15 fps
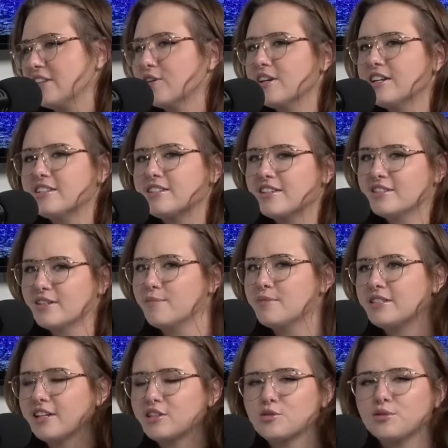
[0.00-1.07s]
There is some
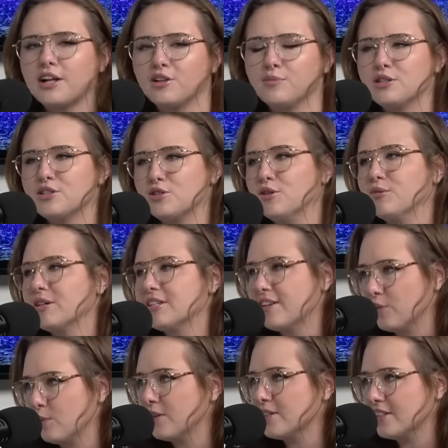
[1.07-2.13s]
sexual element to it because
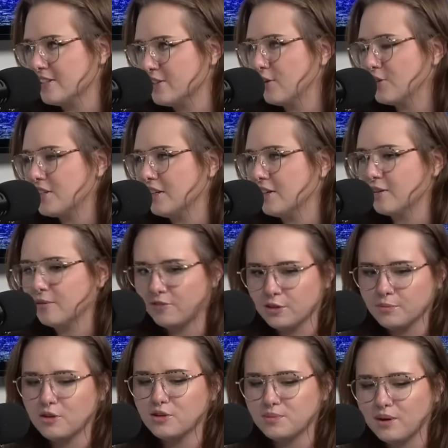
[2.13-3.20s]
everyone's adults here
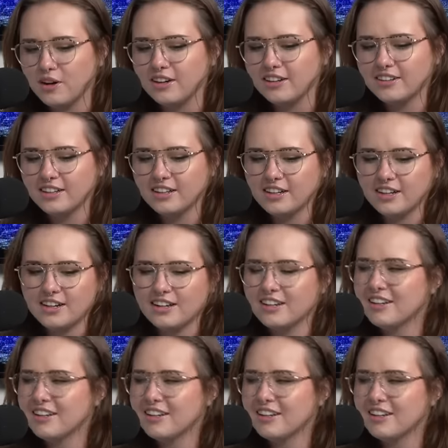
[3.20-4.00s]
for the most part. I'm like,